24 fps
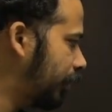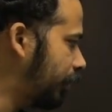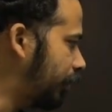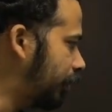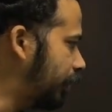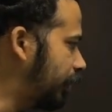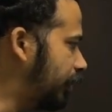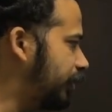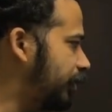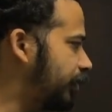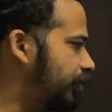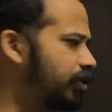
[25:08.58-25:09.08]

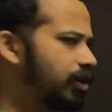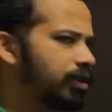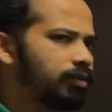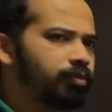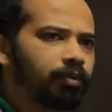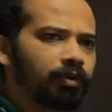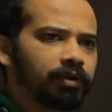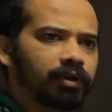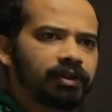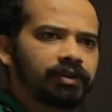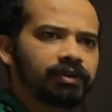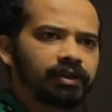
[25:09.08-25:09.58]
Initial
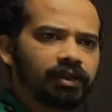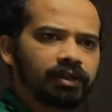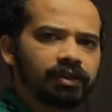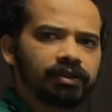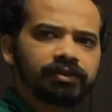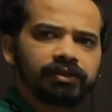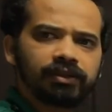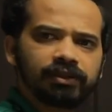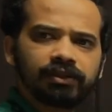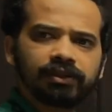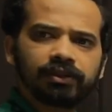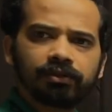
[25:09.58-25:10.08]
potential
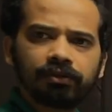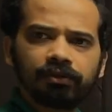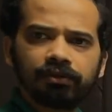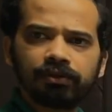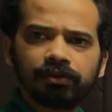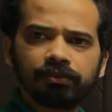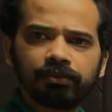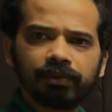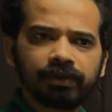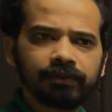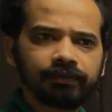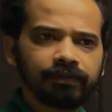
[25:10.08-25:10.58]
energy is equal
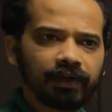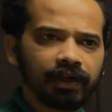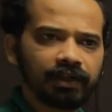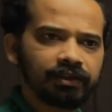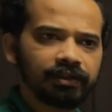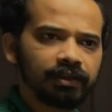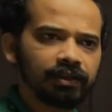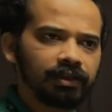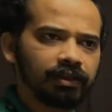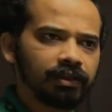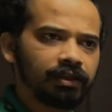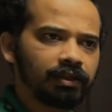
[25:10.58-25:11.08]
to my
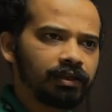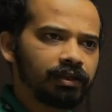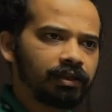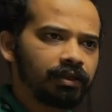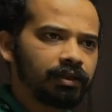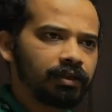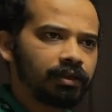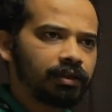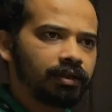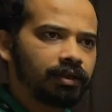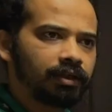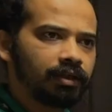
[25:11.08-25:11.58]
final
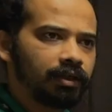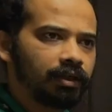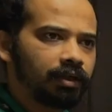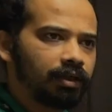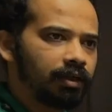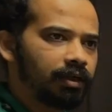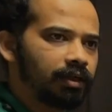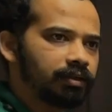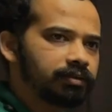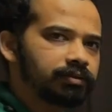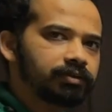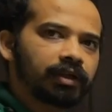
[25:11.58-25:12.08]

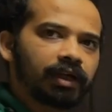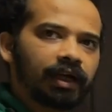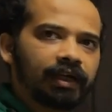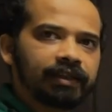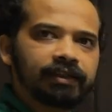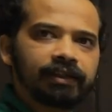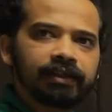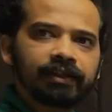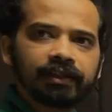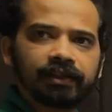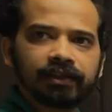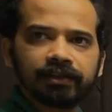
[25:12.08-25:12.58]

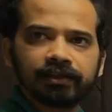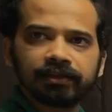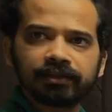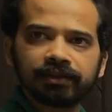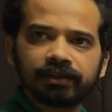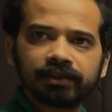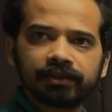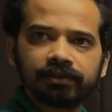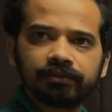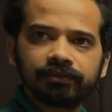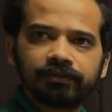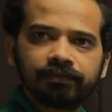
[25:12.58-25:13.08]
kinetic energy.
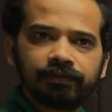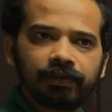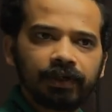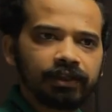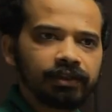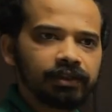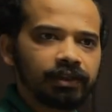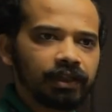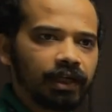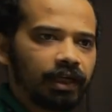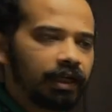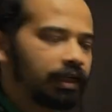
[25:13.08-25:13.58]

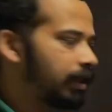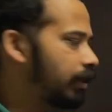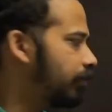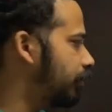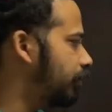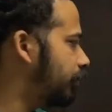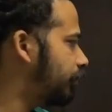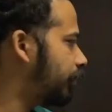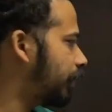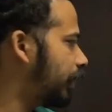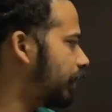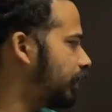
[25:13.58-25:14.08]
Fine. And I
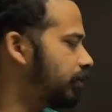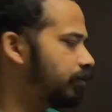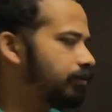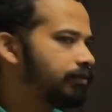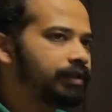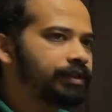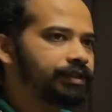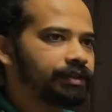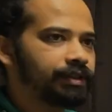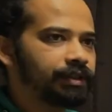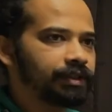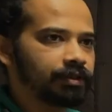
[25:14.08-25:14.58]
will find
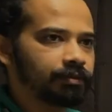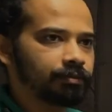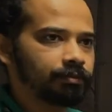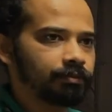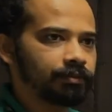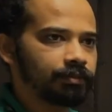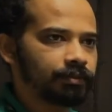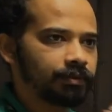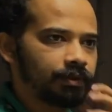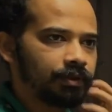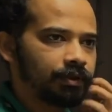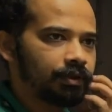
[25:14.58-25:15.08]
VCM.
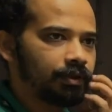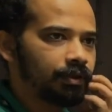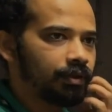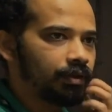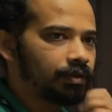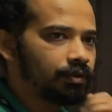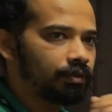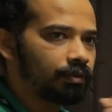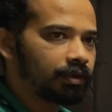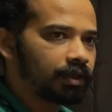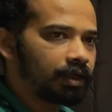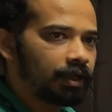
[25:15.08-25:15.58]

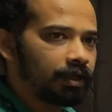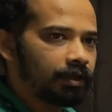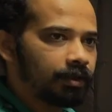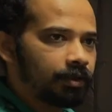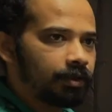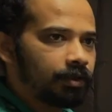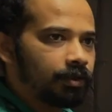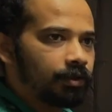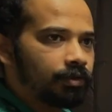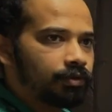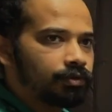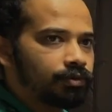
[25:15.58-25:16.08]
Okay.
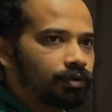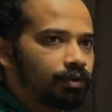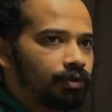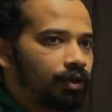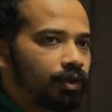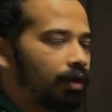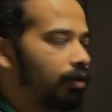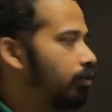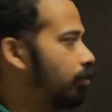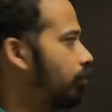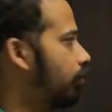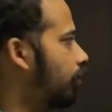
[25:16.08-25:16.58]
So
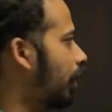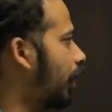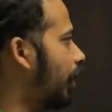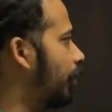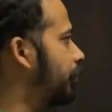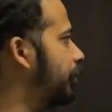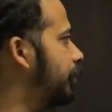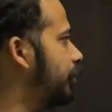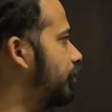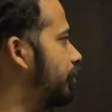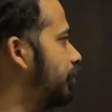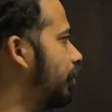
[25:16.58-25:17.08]
now, I
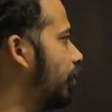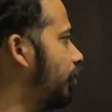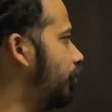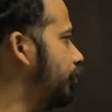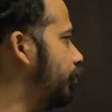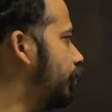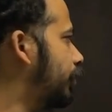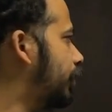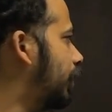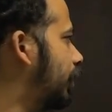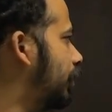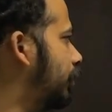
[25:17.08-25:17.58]
mean, now
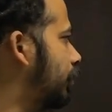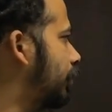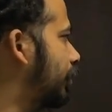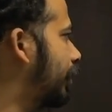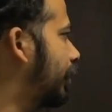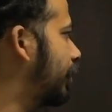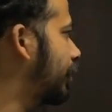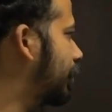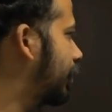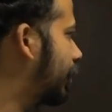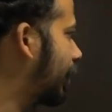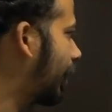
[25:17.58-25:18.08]
you
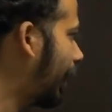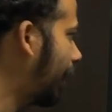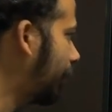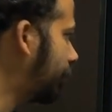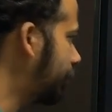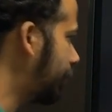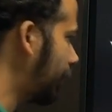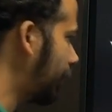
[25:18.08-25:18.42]
can grab the